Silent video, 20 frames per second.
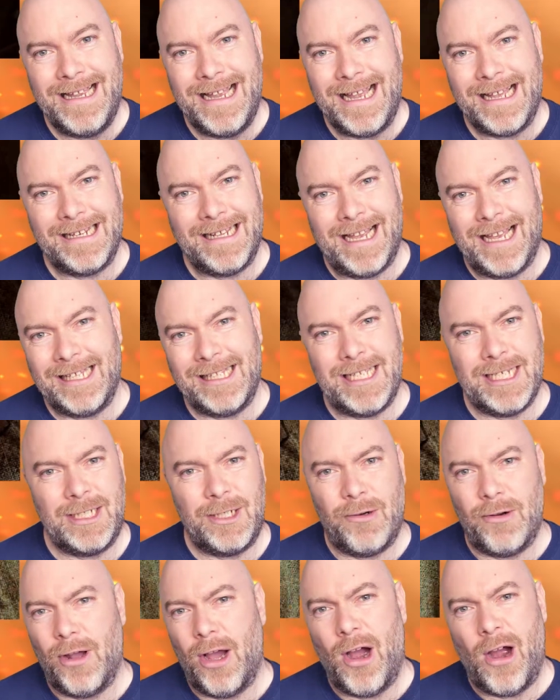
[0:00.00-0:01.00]
And it had this
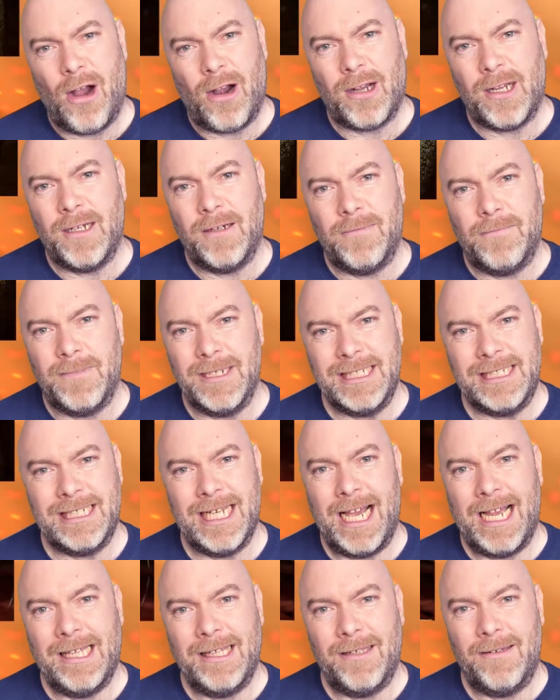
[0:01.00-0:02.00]
sort of Arkham
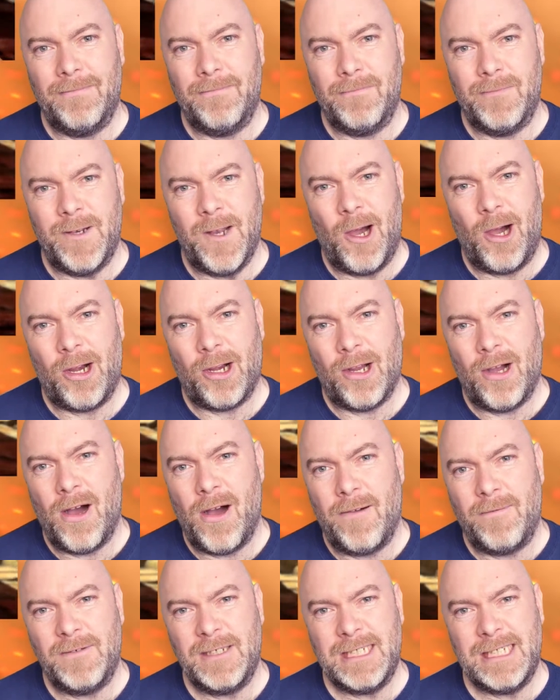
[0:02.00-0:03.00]
Asylum
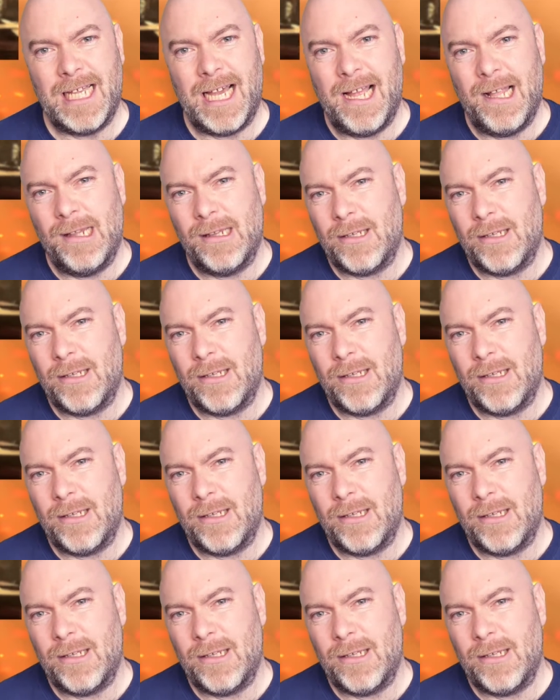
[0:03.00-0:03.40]
knockoff style